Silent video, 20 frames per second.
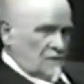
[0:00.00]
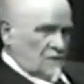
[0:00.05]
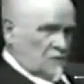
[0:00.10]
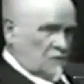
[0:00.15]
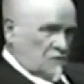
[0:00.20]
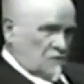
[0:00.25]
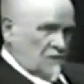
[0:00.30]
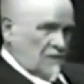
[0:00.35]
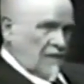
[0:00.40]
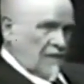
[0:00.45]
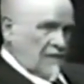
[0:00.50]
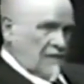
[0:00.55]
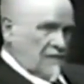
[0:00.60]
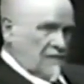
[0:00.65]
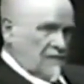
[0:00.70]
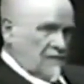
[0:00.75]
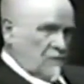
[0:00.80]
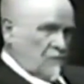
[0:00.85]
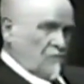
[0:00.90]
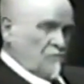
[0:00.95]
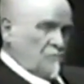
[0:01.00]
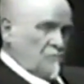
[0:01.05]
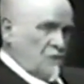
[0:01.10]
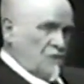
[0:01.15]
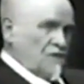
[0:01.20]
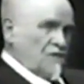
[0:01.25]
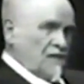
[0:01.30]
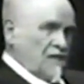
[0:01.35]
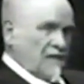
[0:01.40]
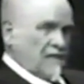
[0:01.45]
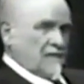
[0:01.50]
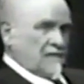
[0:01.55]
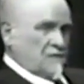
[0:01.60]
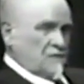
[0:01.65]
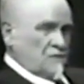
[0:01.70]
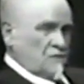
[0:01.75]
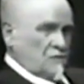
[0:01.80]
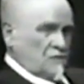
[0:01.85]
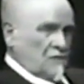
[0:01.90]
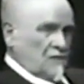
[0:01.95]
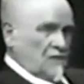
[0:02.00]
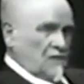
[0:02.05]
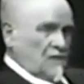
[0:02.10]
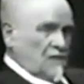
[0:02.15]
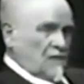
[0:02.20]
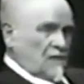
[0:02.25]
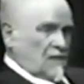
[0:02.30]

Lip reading: society, of milieu, and so on.